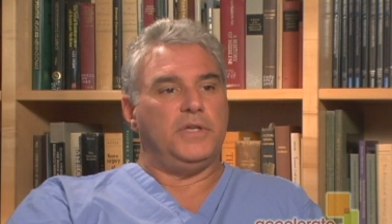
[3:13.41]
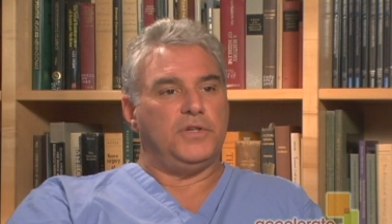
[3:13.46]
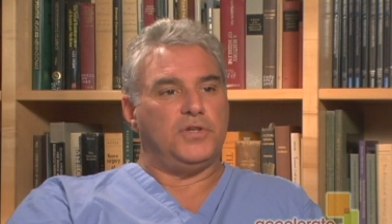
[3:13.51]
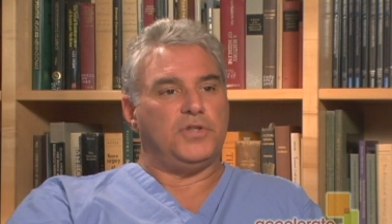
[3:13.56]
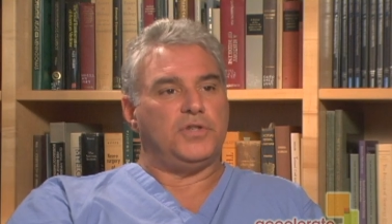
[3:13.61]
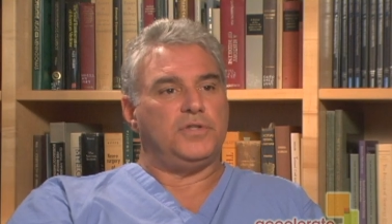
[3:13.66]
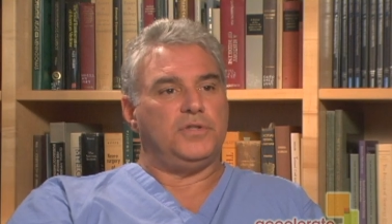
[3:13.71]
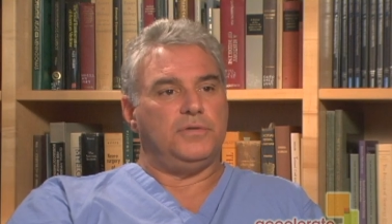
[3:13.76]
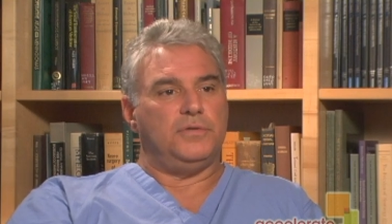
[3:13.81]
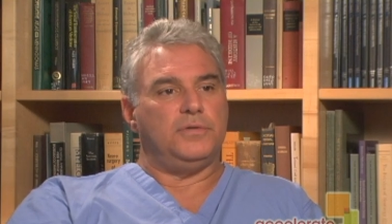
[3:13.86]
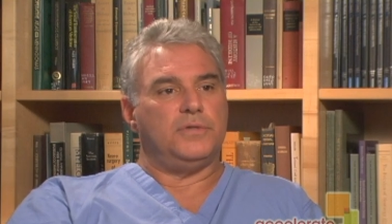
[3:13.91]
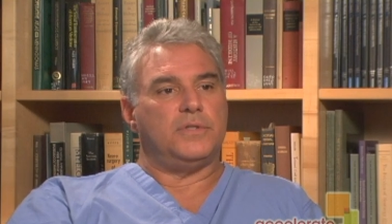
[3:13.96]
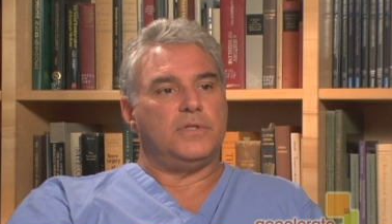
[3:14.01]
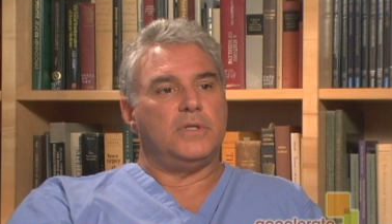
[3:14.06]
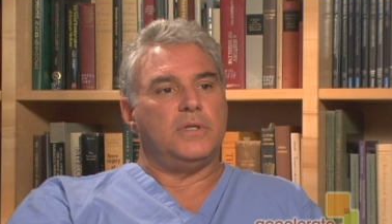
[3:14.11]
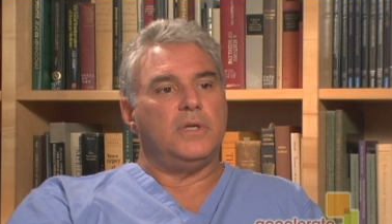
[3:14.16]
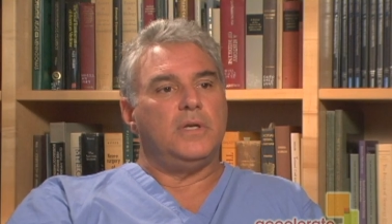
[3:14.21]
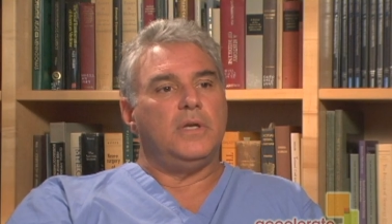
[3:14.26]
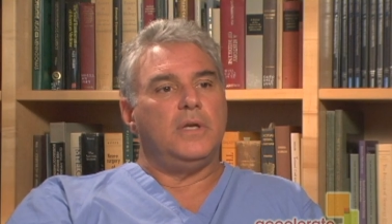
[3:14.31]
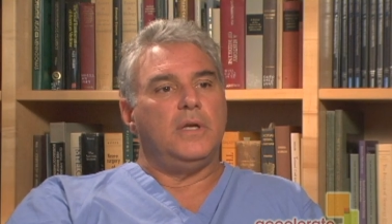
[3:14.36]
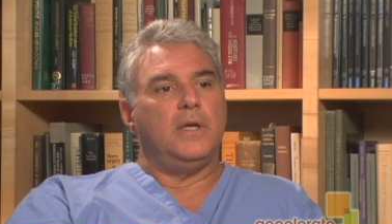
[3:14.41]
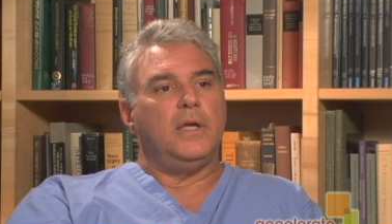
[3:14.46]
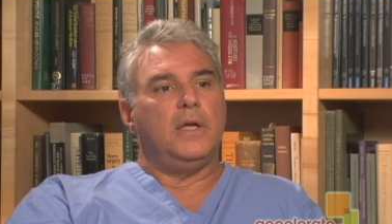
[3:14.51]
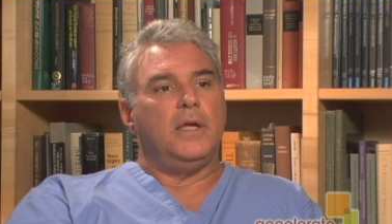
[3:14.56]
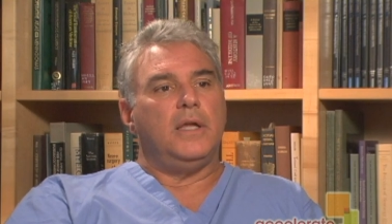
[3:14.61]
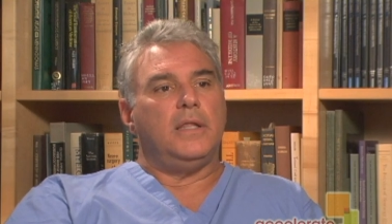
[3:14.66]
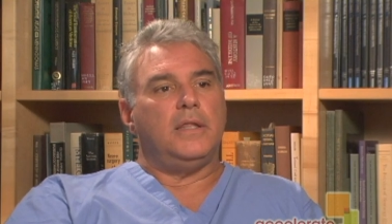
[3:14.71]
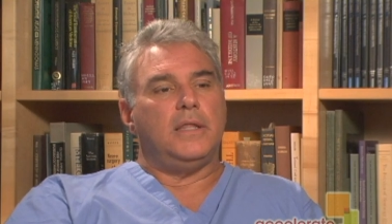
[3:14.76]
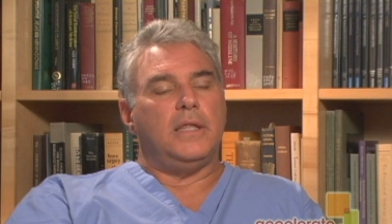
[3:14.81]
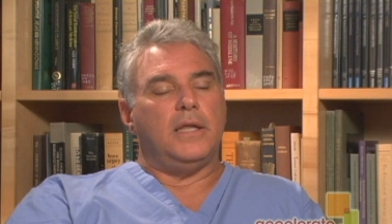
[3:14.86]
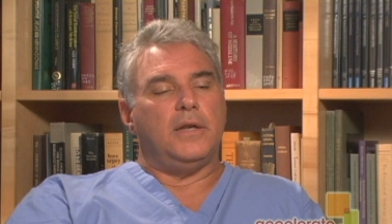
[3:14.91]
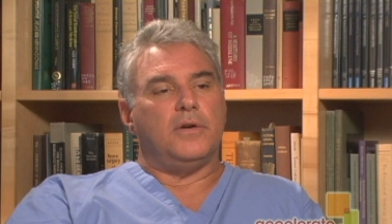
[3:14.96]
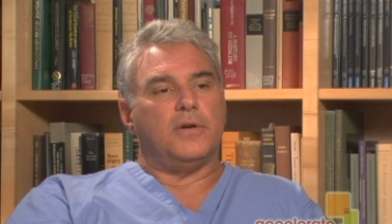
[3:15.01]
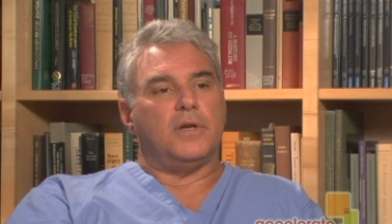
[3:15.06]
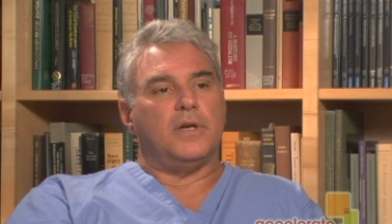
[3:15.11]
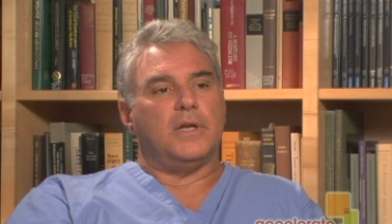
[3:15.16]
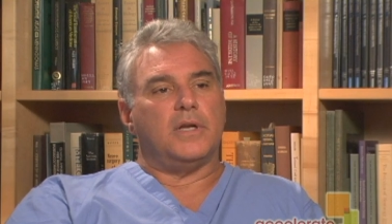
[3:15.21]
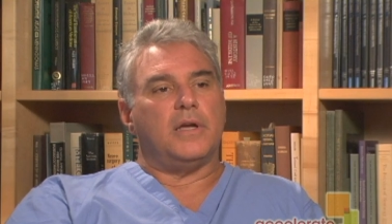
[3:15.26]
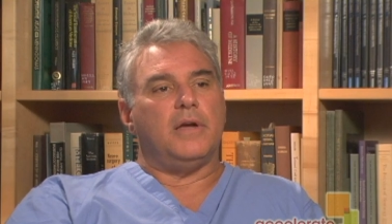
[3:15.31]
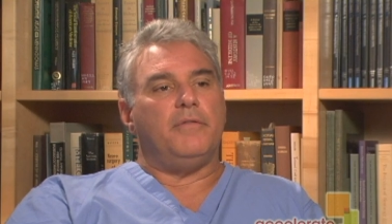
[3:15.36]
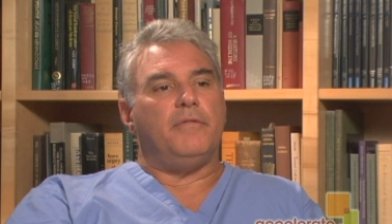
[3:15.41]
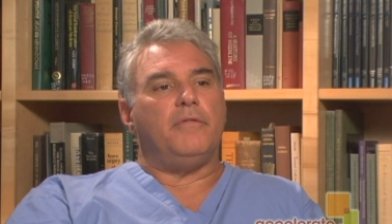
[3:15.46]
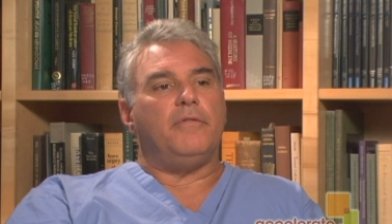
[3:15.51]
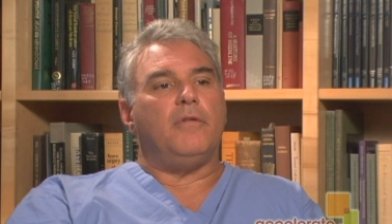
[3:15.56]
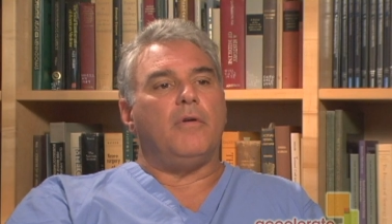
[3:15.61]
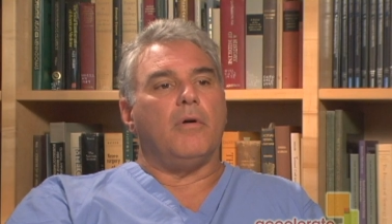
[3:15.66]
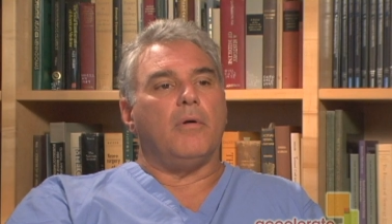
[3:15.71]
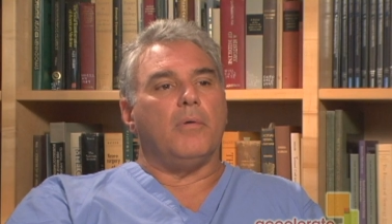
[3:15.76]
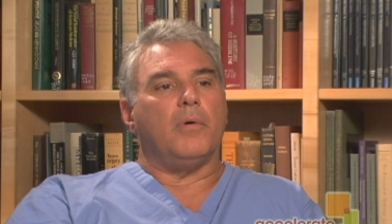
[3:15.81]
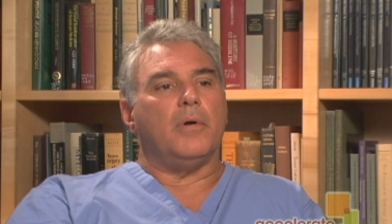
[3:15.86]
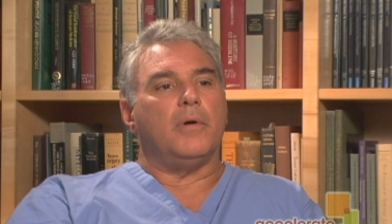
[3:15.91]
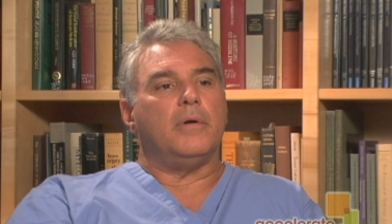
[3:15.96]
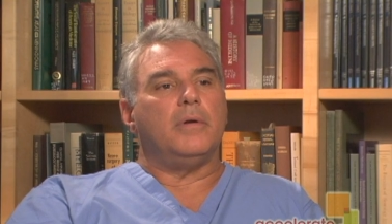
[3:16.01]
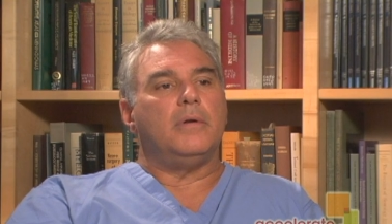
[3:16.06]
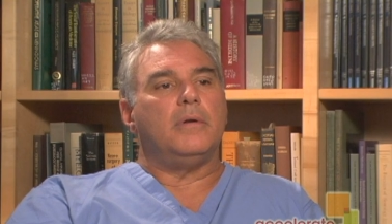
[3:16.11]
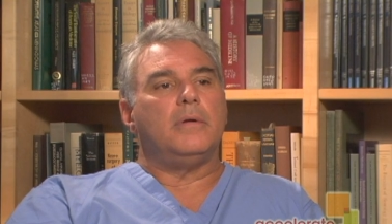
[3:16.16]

issues that are going to come forward?